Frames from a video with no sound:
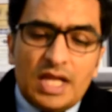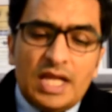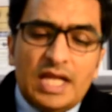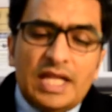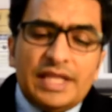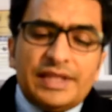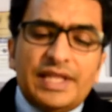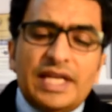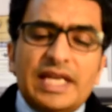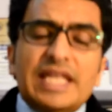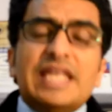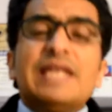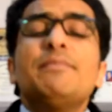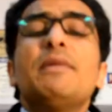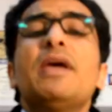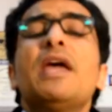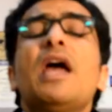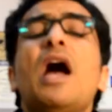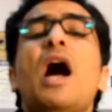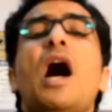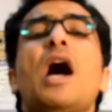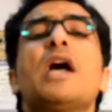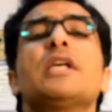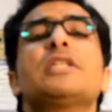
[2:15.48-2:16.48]
Then he
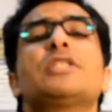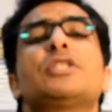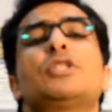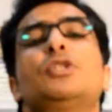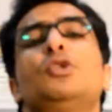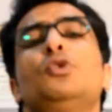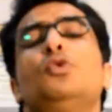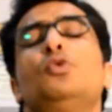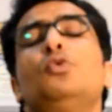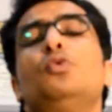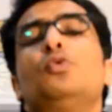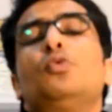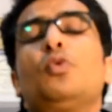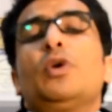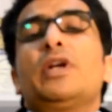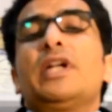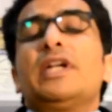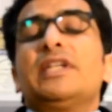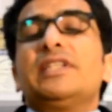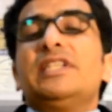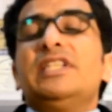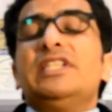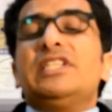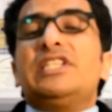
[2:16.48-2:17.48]
may ask you, what
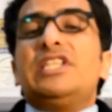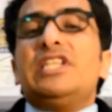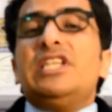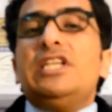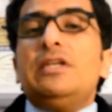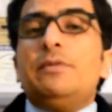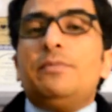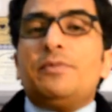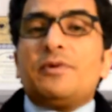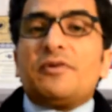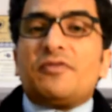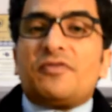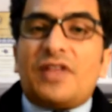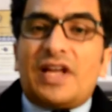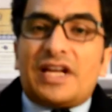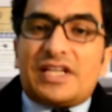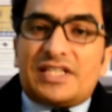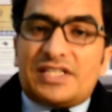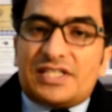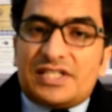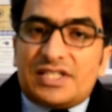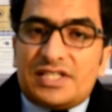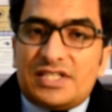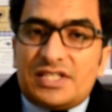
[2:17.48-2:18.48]
are the deep
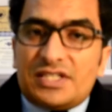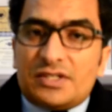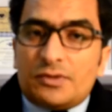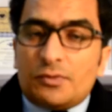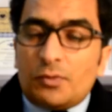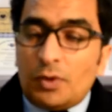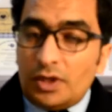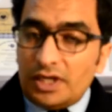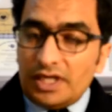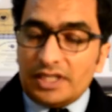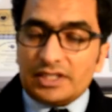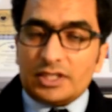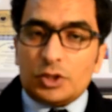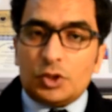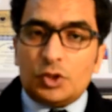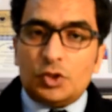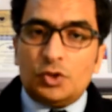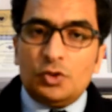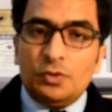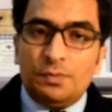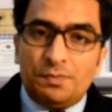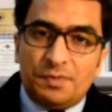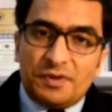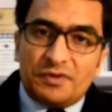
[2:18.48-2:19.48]
reflexes, what are the
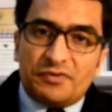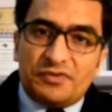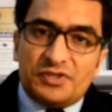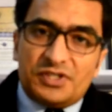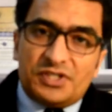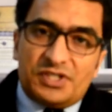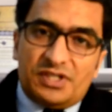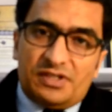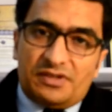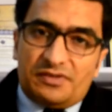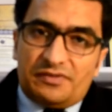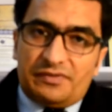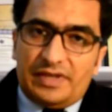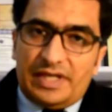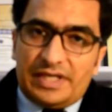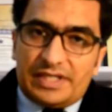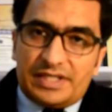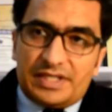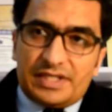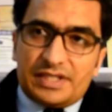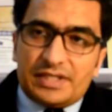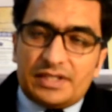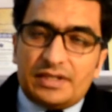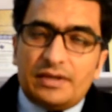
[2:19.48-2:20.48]
superficial
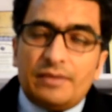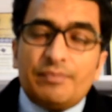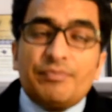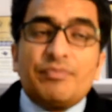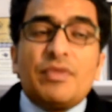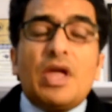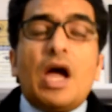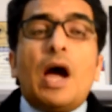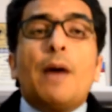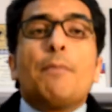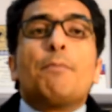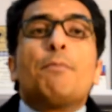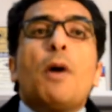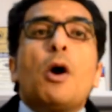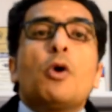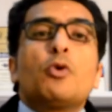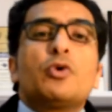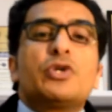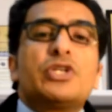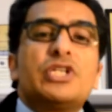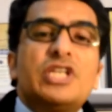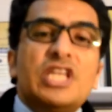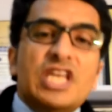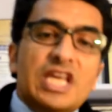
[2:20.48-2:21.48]
reflexes?
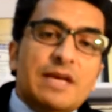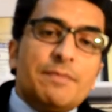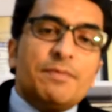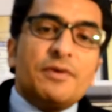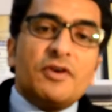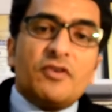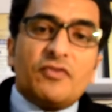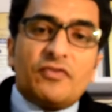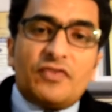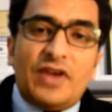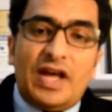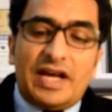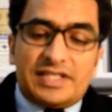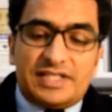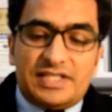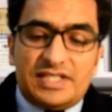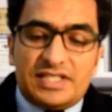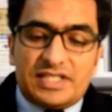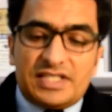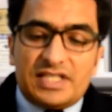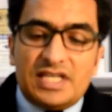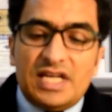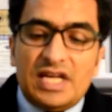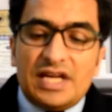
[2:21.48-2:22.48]
About deep
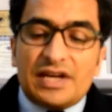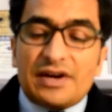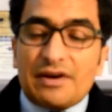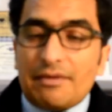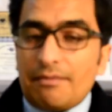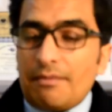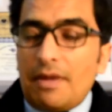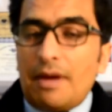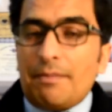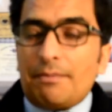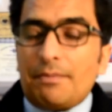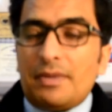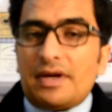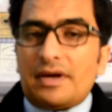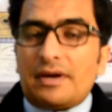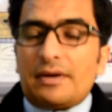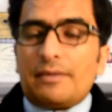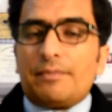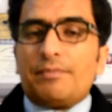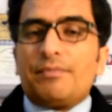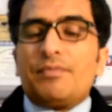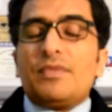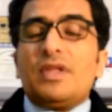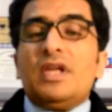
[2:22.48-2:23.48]
reflexes,
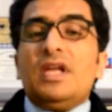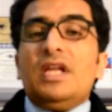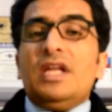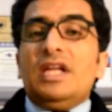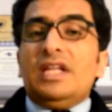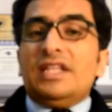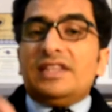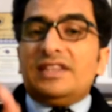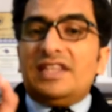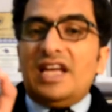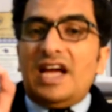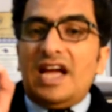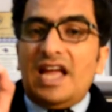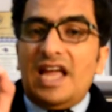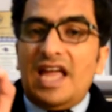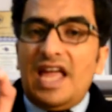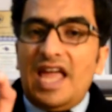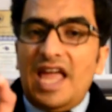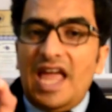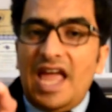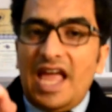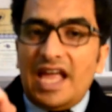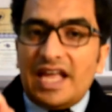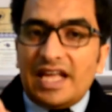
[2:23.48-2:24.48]
remember the
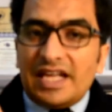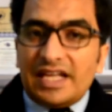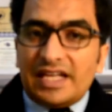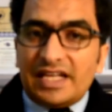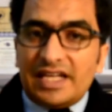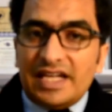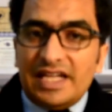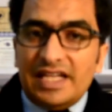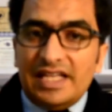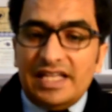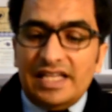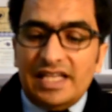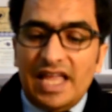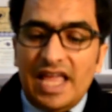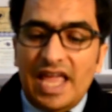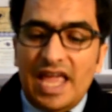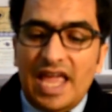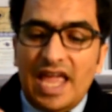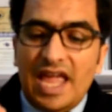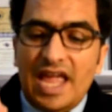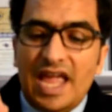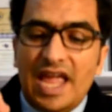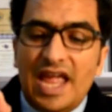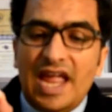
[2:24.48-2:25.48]
ankle
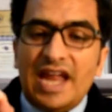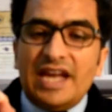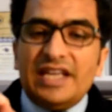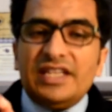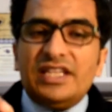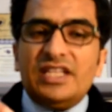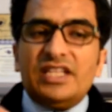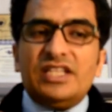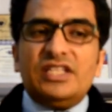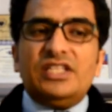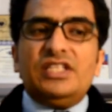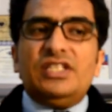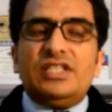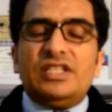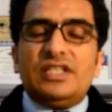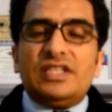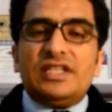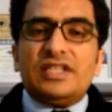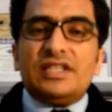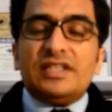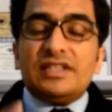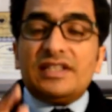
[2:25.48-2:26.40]
and the knee,